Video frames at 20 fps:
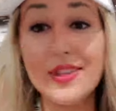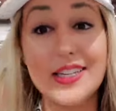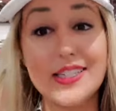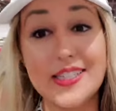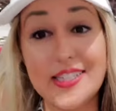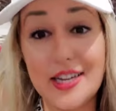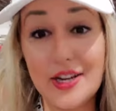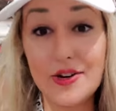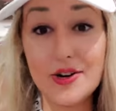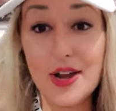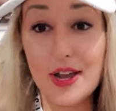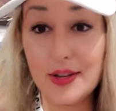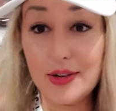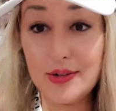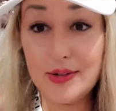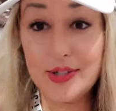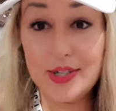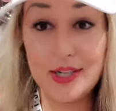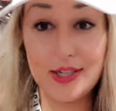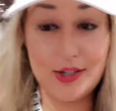let's say you're not
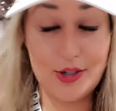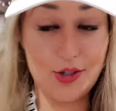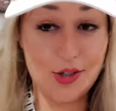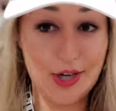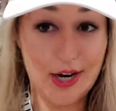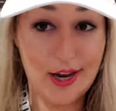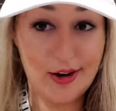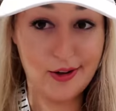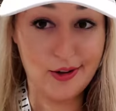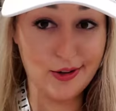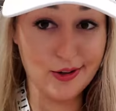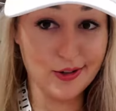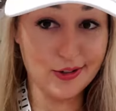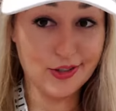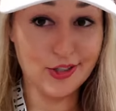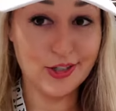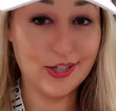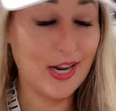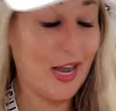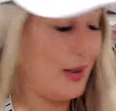used to this channel or
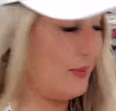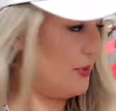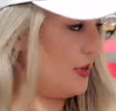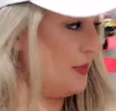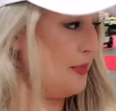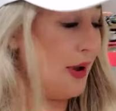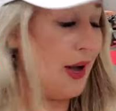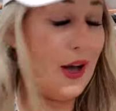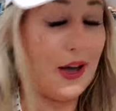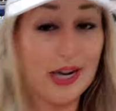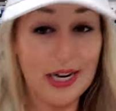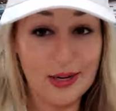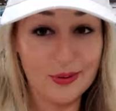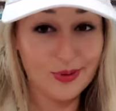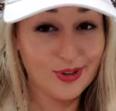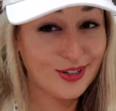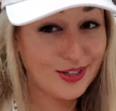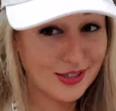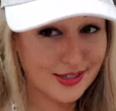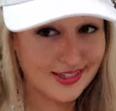just happened upon it.
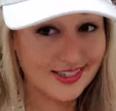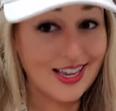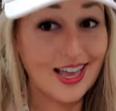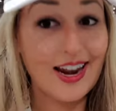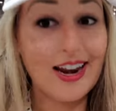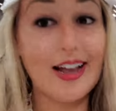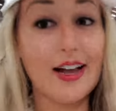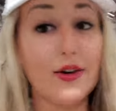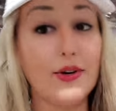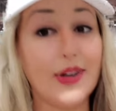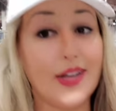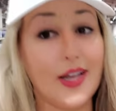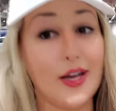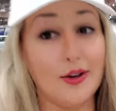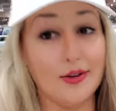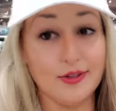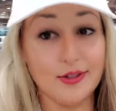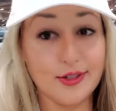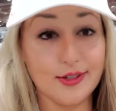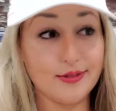Well, this is kind of how it
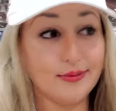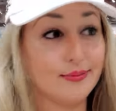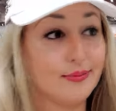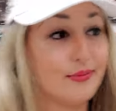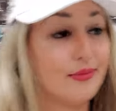goes.